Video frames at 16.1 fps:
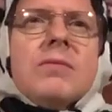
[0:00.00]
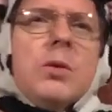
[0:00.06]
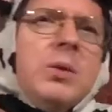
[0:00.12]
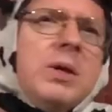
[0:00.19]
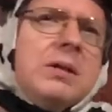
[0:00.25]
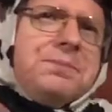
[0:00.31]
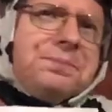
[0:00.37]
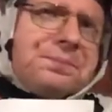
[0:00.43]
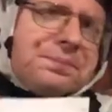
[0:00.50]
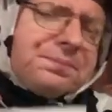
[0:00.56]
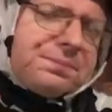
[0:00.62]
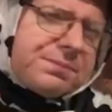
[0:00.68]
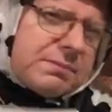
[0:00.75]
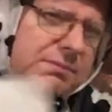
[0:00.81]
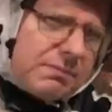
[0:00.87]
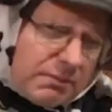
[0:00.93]
Well,
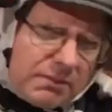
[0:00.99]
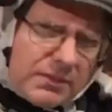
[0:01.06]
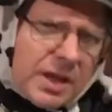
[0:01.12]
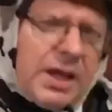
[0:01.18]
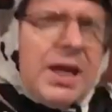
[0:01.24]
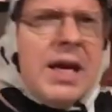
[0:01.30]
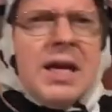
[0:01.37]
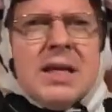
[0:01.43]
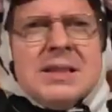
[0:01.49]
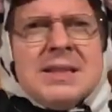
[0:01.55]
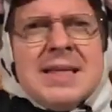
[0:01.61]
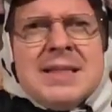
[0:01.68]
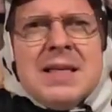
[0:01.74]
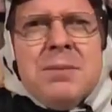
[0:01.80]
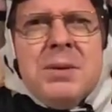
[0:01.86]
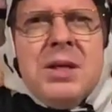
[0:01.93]
it's
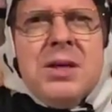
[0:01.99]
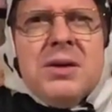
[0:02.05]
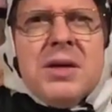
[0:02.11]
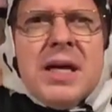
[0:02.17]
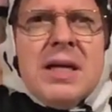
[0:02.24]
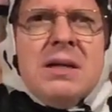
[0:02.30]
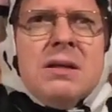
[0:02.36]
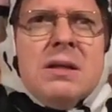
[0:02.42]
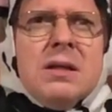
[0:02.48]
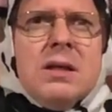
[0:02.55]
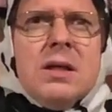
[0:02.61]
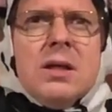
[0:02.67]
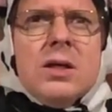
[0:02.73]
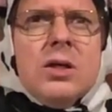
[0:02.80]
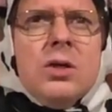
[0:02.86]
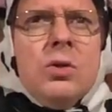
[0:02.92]
that time of year again.
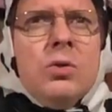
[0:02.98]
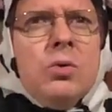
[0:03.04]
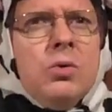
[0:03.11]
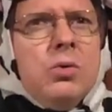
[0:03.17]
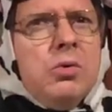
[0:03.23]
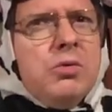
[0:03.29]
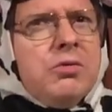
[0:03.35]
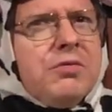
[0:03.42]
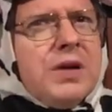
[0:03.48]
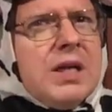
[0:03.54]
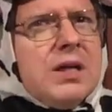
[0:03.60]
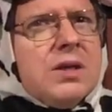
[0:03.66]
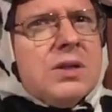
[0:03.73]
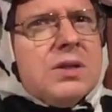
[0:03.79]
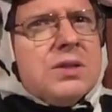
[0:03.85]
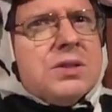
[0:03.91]
You
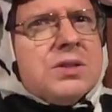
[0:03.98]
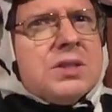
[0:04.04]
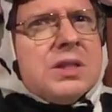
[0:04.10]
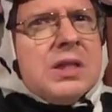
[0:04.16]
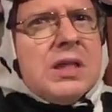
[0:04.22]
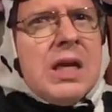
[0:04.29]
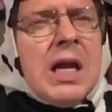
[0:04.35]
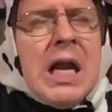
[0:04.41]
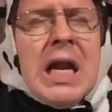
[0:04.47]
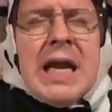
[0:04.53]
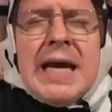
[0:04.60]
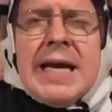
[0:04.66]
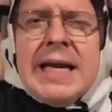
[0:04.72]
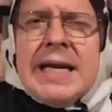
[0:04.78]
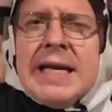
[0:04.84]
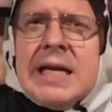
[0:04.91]
fellers and
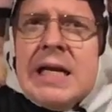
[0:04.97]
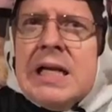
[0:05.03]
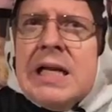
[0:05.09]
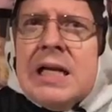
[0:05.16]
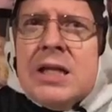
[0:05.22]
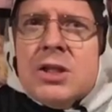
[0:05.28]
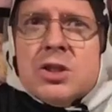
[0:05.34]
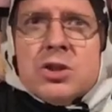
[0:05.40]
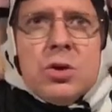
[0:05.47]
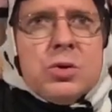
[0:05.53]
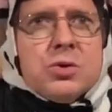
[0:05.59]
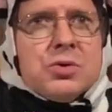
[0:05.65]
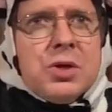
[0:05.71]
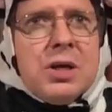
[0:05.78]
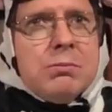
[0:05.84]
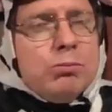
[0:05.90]
lady LLers knows
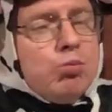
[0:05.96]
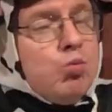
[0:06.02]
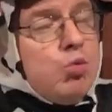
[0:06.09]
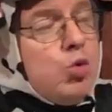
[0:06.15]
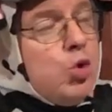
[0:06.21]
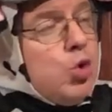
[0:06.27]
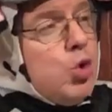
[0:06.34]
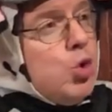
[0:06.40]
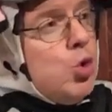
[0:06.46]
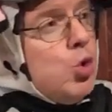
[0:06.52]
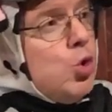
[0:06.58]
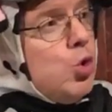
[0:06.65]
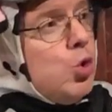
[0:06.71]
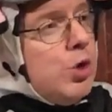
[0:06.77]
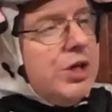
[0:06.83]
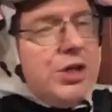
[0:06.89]
what I'm
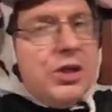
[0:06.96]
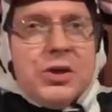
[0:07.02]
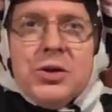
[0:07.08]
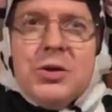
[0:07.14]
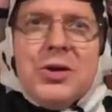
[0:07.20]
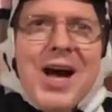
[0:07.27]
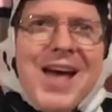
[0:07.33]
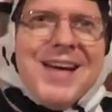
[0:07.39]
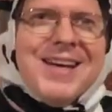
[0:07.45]
mooing to.